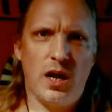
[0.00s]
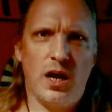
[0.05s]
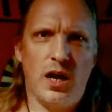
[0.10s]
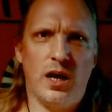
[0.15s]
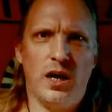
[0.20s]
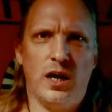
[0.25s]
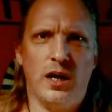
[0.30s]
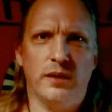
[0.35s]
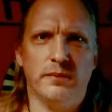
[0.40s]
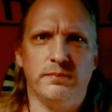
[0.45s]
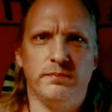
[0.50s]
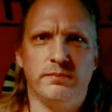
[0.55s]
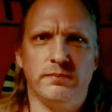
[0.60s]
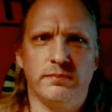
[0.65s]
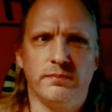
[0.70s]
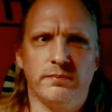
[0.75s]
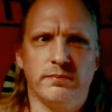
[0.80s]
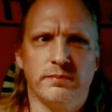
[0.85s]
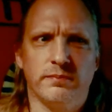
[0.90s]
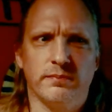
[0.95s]
that.
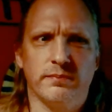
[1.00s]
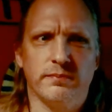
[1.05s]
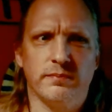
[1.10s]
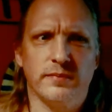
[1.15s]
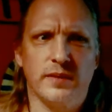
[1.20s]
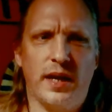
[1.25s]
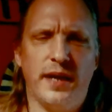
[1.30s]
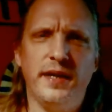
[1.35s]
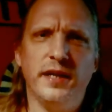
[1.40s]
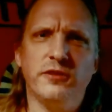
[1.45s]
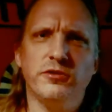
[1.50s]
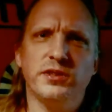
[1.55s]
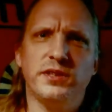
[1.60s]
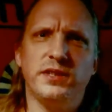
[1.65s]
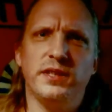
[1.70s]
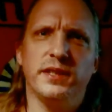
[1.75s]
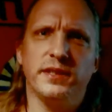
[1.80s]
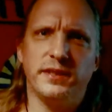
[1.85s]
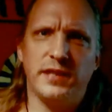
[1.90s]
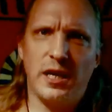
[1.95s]
An
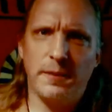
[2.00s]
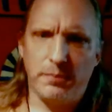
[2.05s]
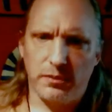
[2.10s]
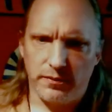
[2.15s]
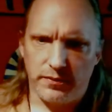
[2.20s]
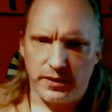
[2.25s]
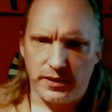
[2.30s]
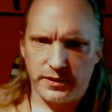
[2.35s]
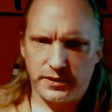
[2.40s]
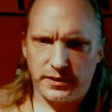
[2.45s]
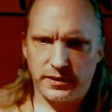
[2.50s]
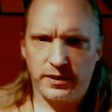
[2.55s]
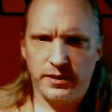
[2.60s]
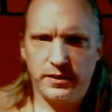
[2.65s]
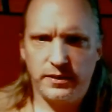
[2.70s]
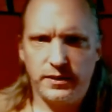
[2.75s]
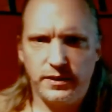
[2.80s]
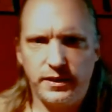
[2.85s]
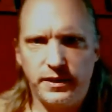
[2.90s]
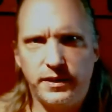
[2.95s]
interesting example of this
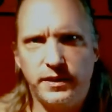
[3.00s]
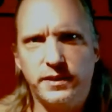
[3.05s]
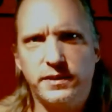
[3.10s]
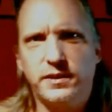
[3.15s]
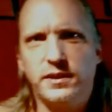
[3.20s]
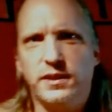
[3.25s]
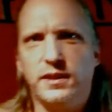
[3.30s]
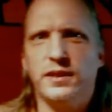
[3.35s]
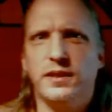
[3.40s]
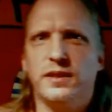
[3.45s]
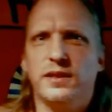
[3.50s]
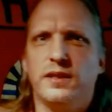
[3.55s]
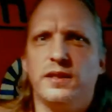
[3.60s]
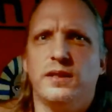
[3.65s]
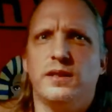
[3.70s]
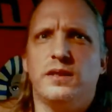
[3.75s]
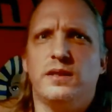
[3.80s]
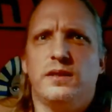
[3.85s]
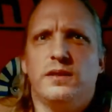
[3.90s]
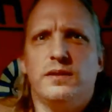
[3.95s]
is
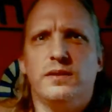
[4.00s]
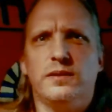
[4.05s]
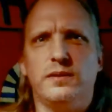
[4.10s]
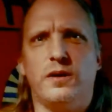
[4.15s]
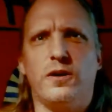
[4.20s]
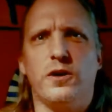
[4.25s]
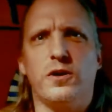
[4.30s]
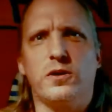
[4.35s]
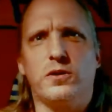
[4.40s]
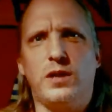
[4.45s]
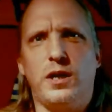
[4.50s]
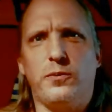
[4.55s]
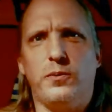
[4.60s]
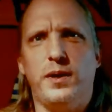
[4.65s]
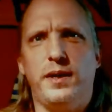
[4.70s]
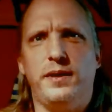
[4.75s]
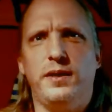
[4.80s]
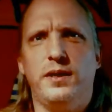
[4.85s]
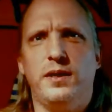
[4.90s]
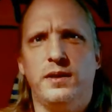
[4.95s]
an article I
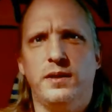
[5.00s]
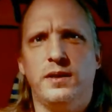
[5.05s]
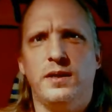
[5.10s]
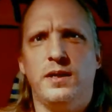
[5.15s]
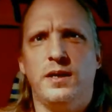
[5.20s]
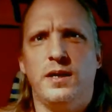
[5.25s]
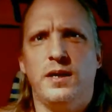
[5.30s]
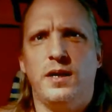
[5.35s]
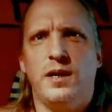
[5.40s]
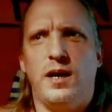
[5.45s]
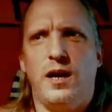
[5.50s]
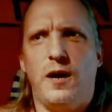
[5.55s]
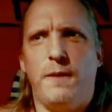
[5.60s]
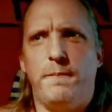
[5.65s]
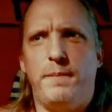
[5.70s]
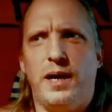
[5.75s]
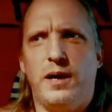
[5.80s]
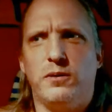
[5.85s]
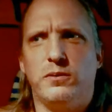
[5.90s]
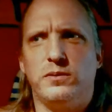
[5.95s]
read
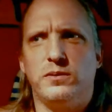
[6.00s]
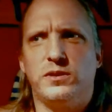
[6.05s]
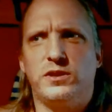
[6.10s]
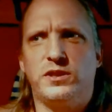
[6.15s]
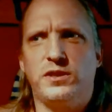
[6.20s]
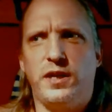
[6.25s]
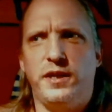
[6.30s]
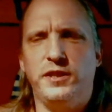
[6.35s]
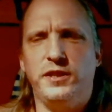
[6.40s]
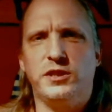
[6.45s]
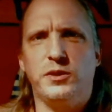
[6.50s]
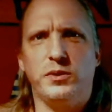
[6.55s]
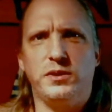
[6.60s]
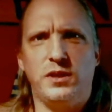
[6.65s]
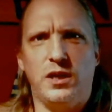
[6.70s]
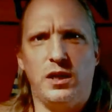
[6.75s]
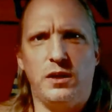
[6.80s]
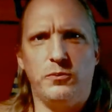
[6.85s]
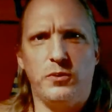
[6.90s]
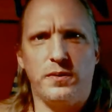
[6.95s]
about studies that were
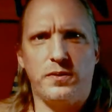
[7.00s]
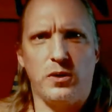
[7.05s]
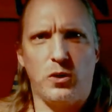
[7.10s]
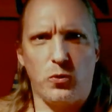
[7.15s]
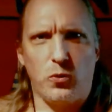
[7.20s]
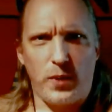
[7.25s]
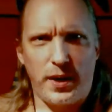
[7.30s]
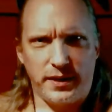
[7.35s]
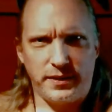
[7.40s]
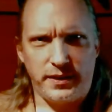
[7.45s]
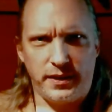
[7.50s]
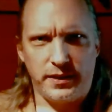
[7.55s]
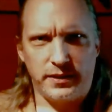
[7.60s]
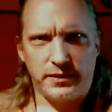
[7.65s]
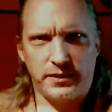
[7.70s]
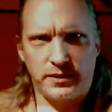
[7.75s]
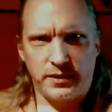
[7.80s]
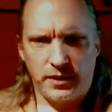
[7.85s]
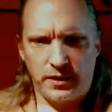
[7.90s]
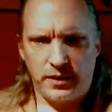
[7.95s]
done with
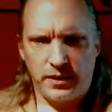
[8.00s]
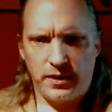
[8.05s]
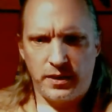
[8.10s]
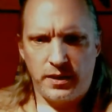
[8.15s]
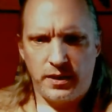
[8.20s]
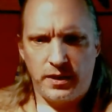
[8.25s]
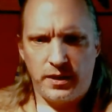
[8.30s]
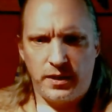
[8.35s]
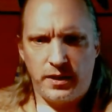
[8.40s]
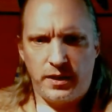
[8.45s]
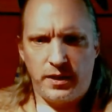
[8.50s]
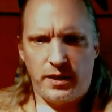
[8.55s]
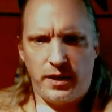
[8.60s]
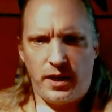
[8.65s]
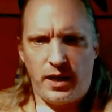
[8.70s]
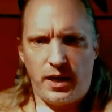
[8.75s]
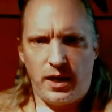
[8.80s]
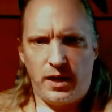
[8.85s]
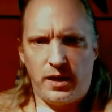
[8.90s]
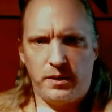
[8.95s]
orangutans.
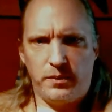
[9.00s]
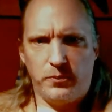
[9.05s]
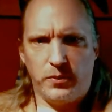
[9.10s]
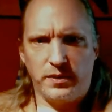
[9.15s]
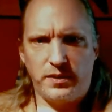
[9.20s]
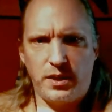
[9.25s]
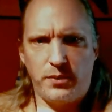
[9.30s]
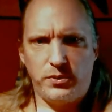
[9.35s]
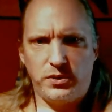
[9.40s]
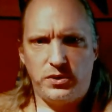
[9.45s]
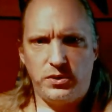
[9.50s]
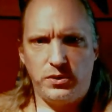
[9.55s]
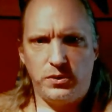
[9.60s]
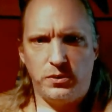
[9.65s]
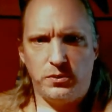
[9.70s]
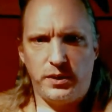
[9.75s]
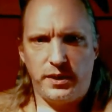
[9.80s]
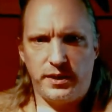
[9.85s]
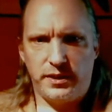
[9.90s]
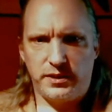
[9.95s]
And what they would
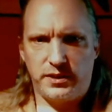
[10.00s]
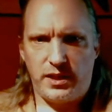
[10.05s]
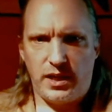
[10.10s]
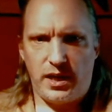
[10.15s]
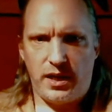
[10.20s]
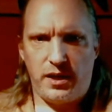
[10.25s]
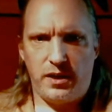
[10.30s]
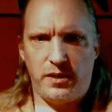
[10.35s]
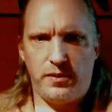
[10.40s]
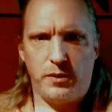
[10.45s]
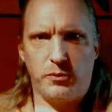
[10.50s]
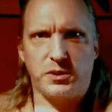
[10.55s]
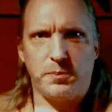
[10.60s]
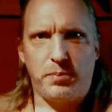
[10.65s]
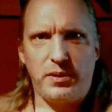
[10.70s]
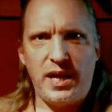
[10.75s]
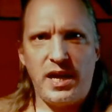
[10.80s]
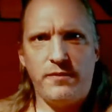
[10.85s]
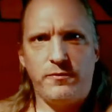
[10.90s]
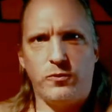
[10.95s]
do is there was a
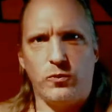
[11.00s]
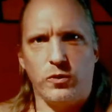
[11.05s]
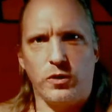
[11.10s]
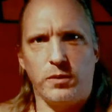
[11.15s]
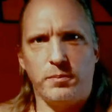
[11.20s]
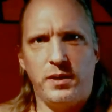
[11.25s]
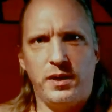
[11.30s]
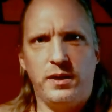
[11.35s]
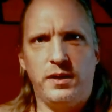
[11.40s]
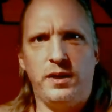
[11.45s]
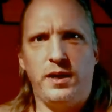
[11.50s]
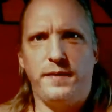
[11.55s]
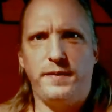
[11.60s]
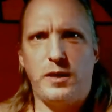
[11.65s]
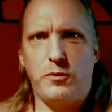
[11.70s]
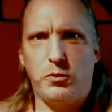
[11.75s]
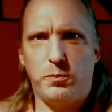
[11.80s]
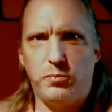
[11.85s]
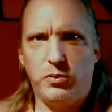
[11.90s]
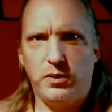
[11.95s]
platform, and they
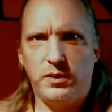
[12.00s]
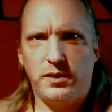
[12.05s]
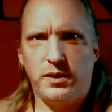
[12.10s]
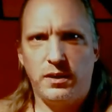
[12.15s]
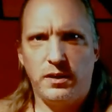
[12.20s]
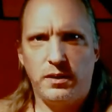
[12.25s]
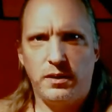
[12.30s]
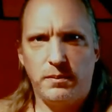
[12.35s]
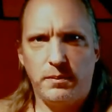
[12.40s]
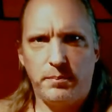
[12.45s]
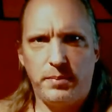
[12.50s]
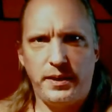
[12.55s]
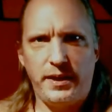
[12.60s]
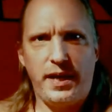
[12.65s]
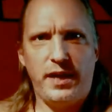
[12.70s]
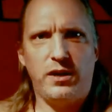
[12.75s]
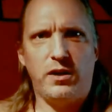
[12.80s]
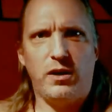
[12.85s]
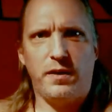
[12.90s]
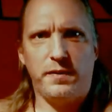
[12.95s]
would put
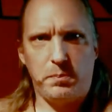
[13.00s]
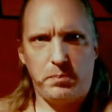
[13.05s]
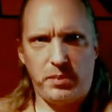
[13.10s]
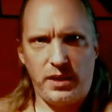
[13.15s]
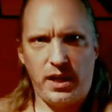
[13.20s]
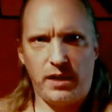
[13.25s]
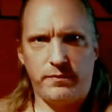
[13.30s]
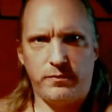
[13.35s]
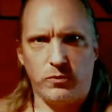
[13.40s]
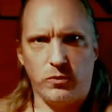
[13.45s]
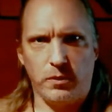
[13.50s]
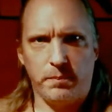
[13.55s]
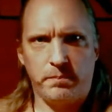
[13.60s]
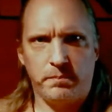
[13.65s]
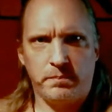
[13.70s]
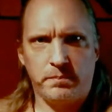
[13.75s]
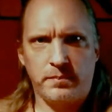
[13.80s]
banana on the platform.